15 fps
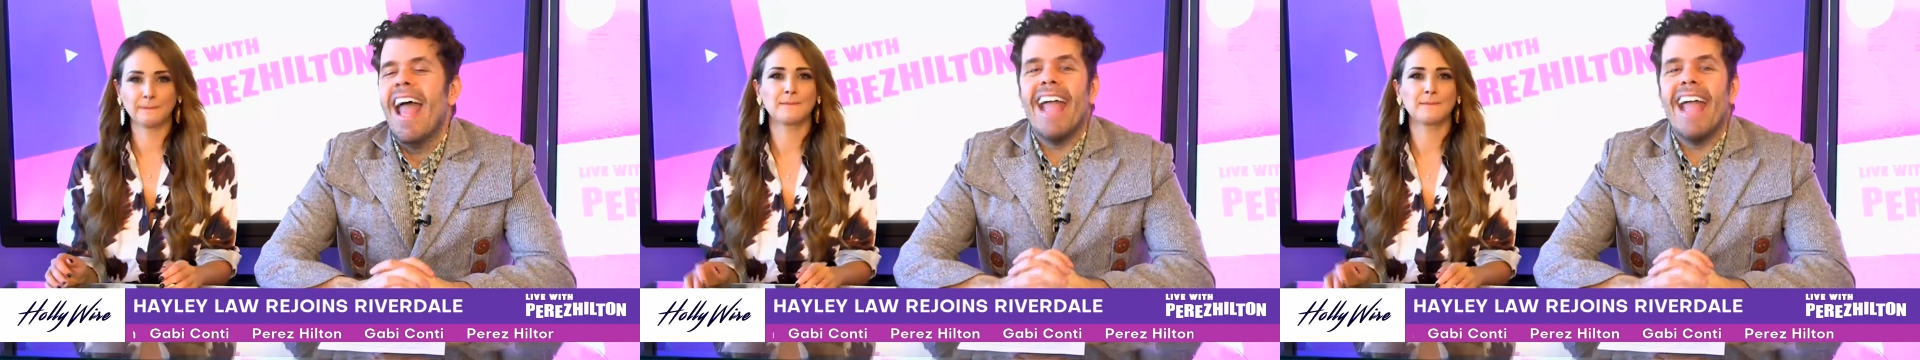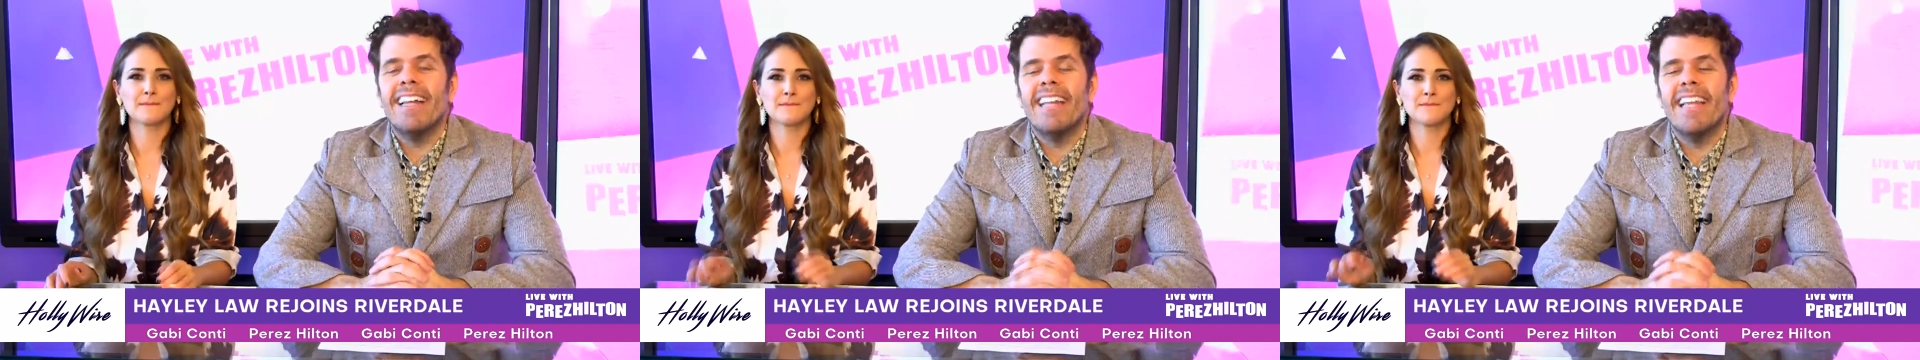
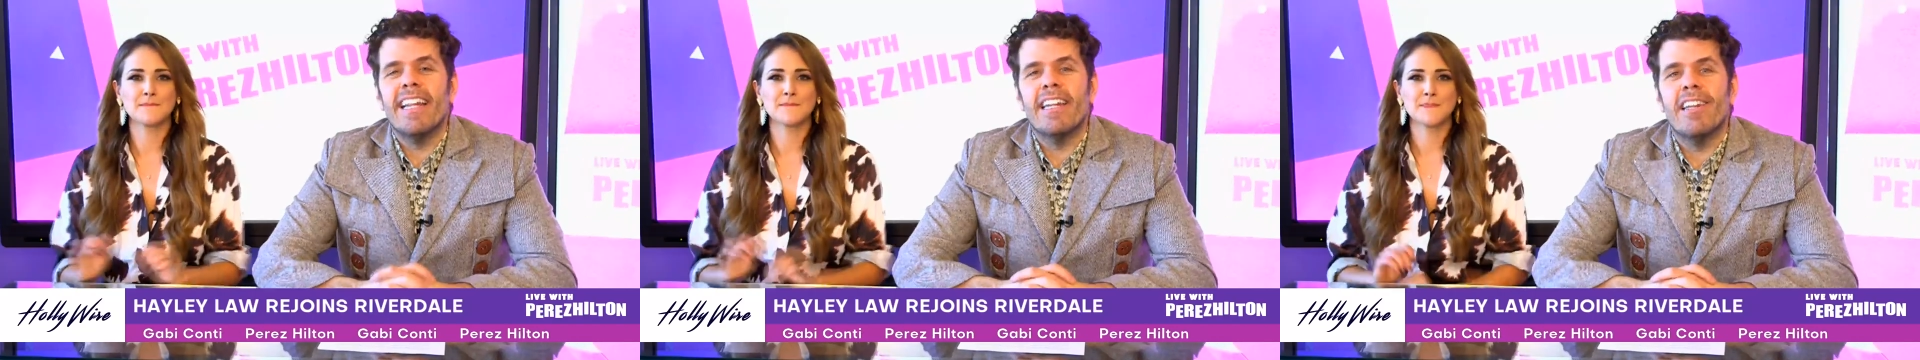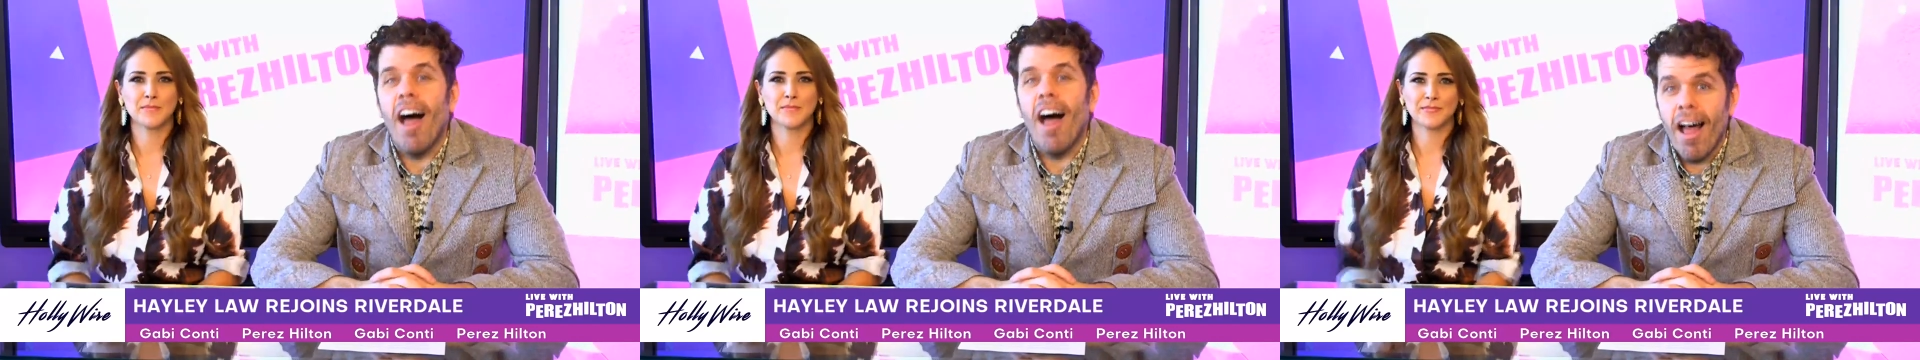
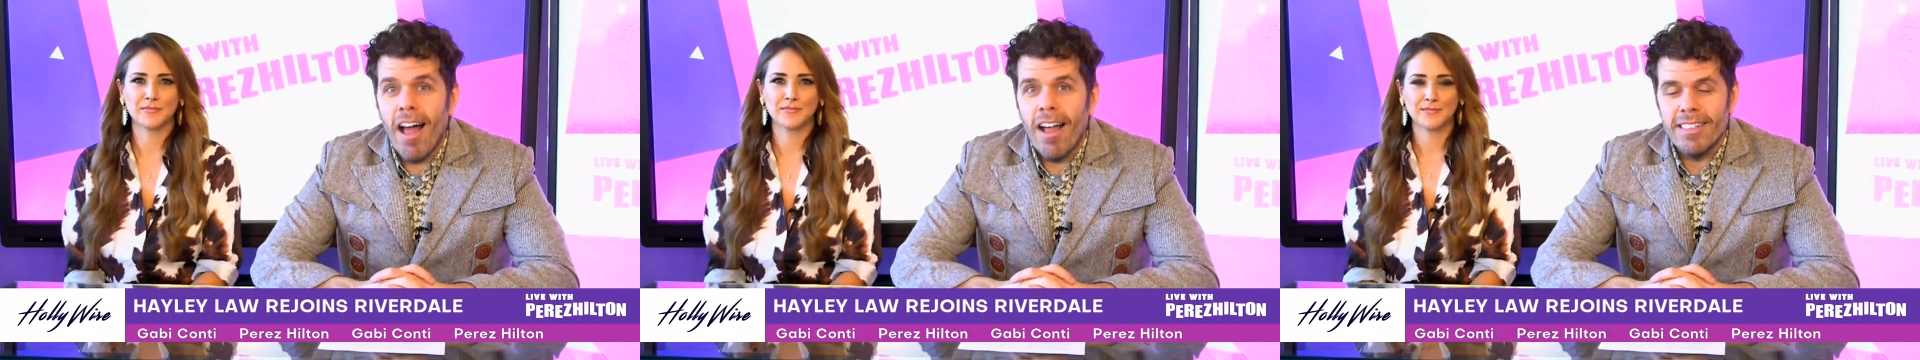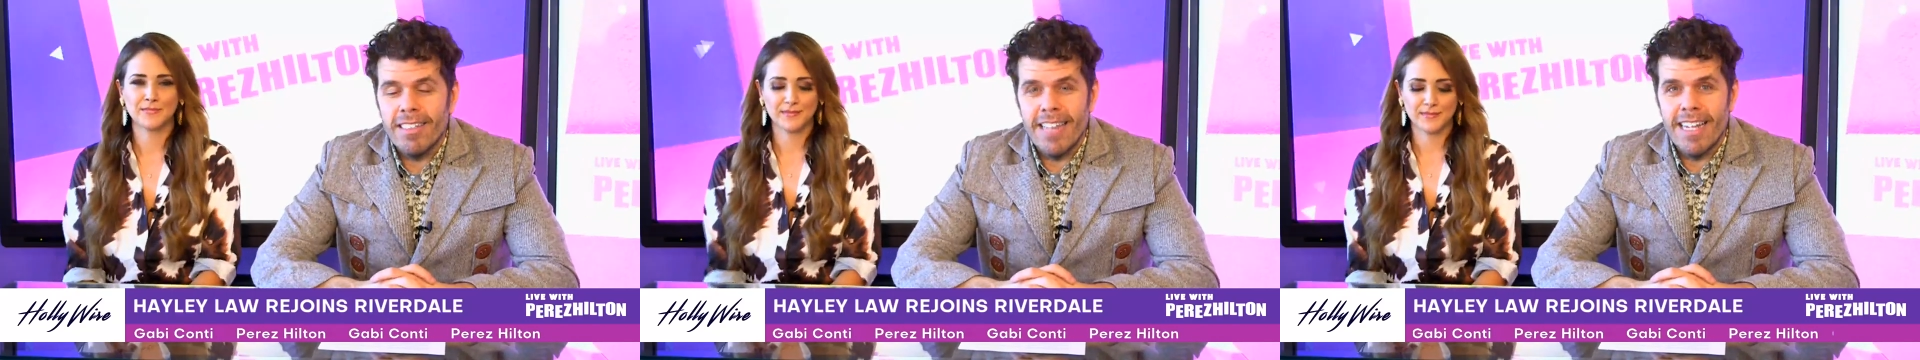Speaker 1: Hayley
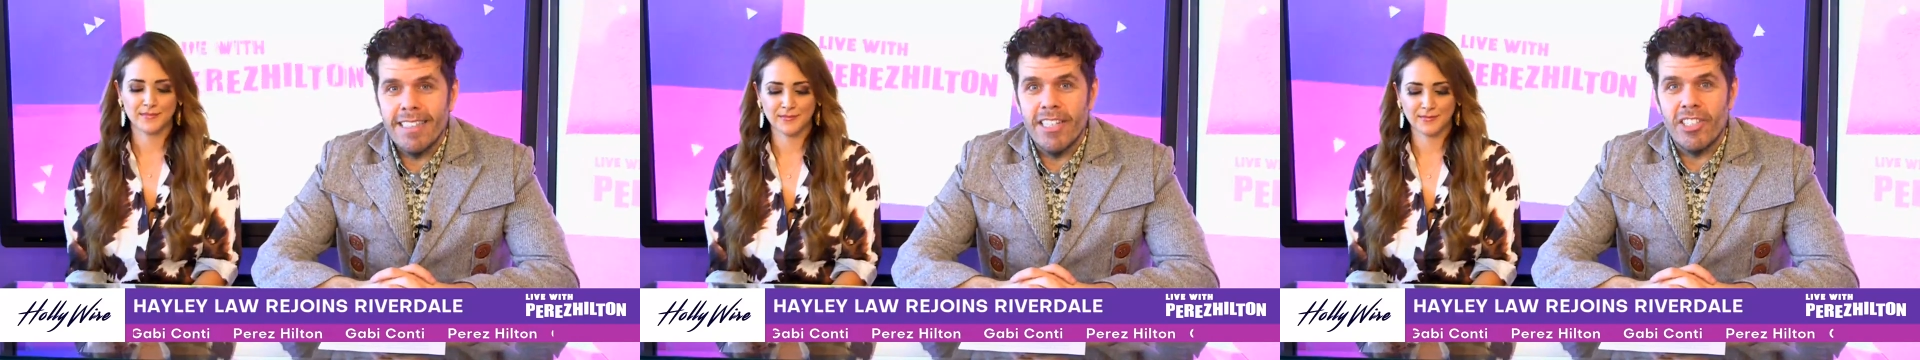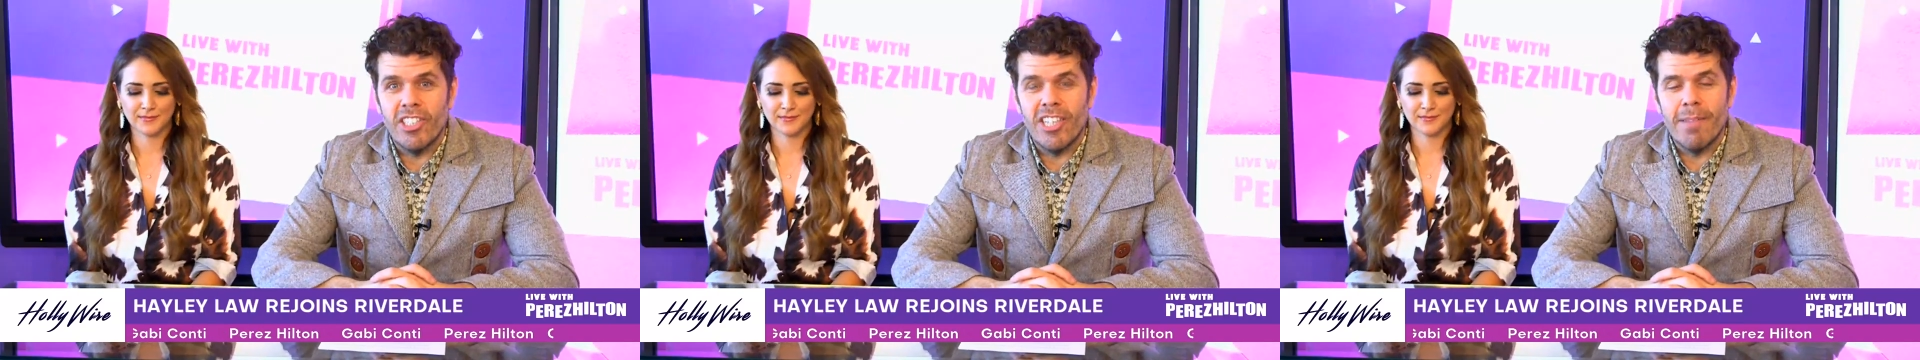Law
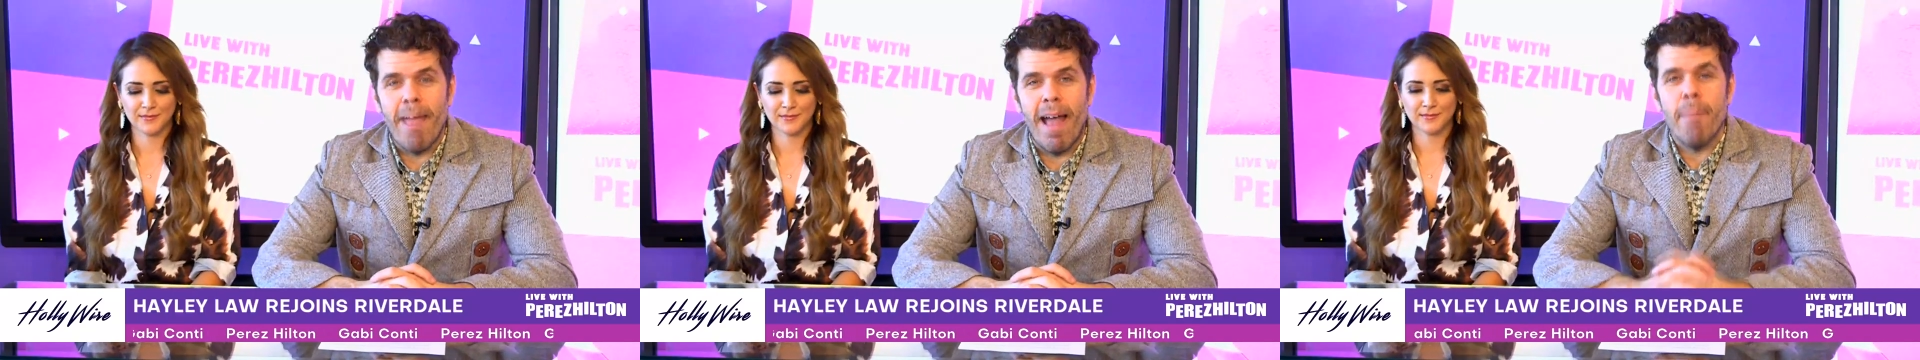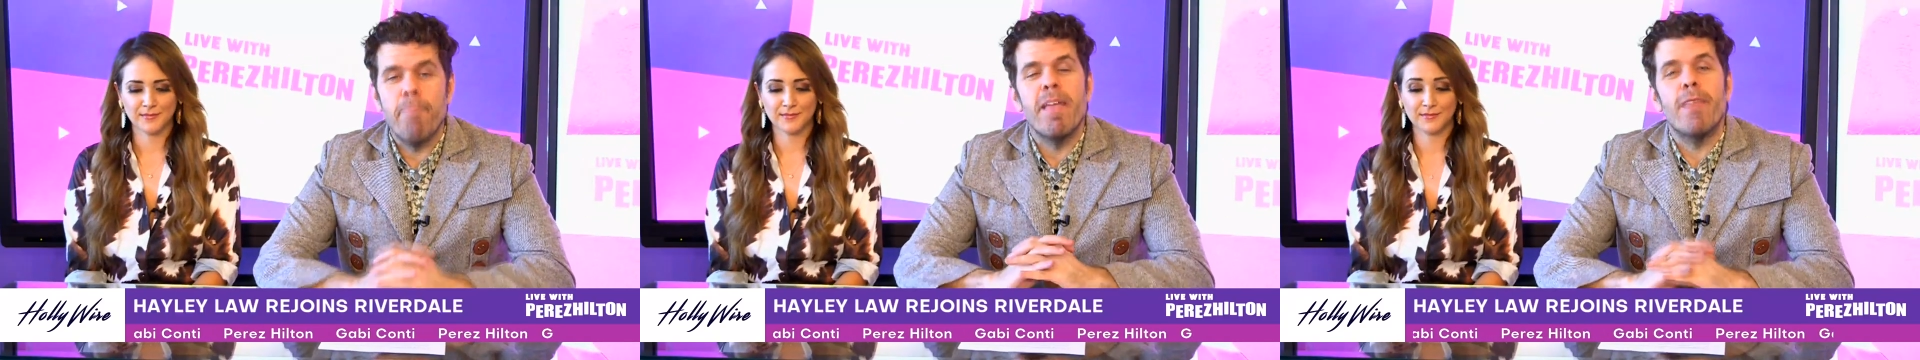says that she
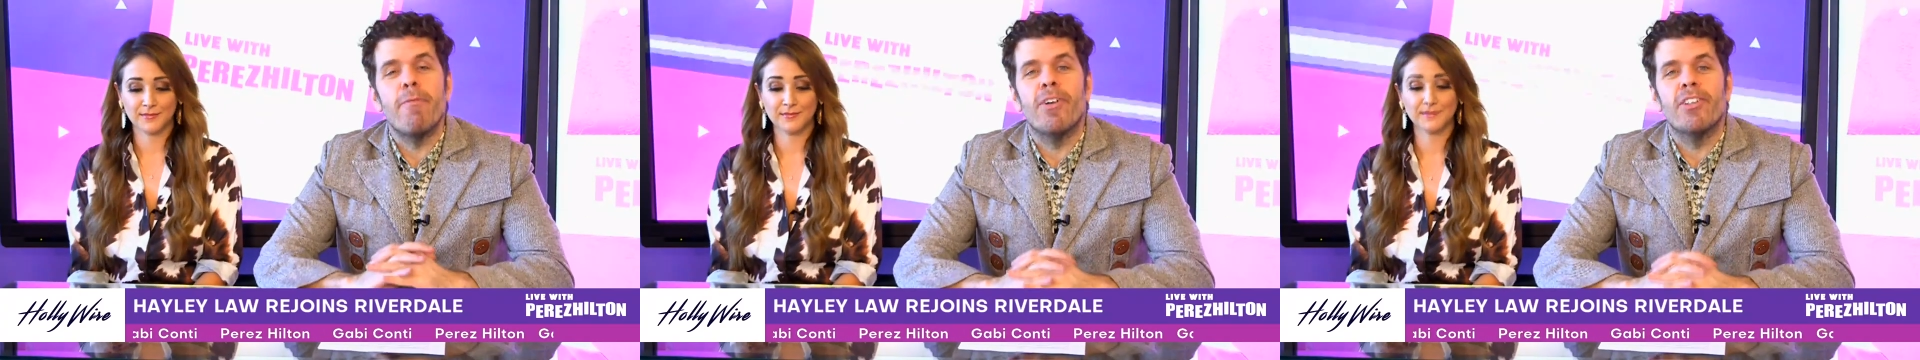might be